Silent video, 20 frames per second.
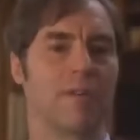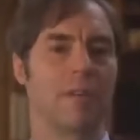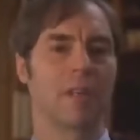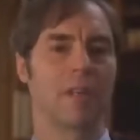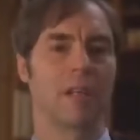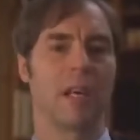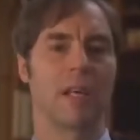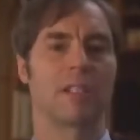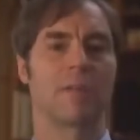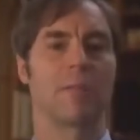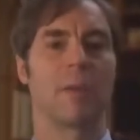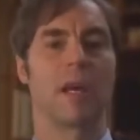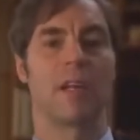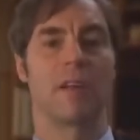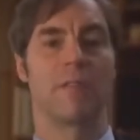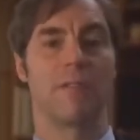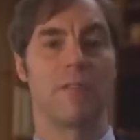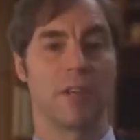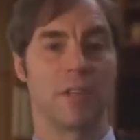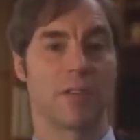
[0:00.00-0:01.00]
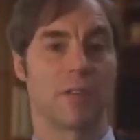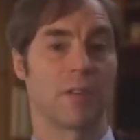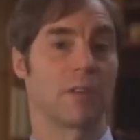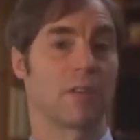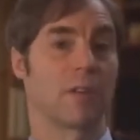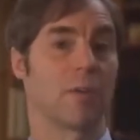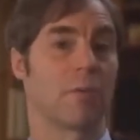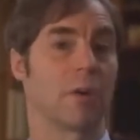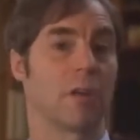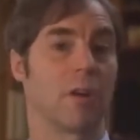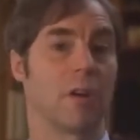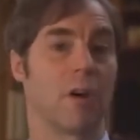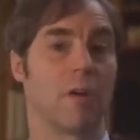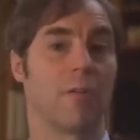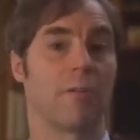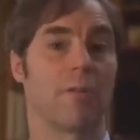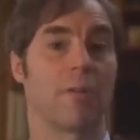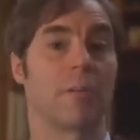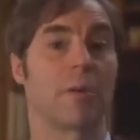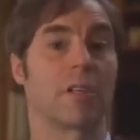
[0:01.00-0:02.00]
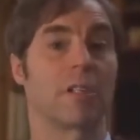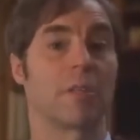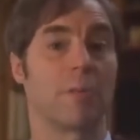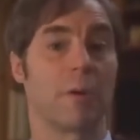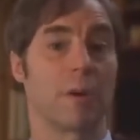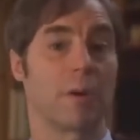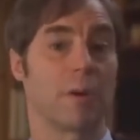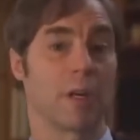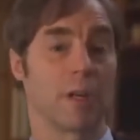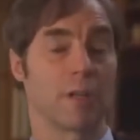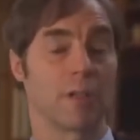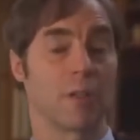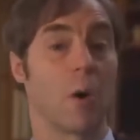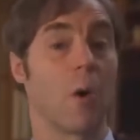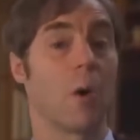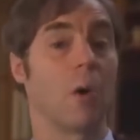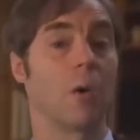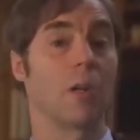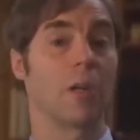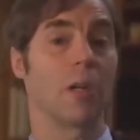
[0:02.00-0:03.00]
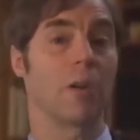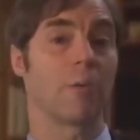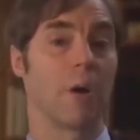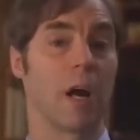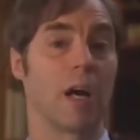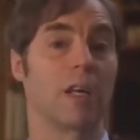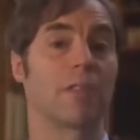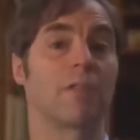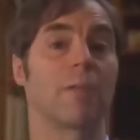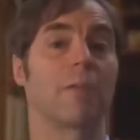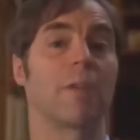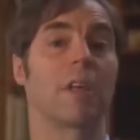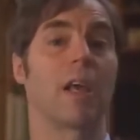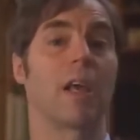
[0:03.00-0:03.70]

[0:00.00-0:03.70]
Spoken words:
contains many features that we know from experience only arise from the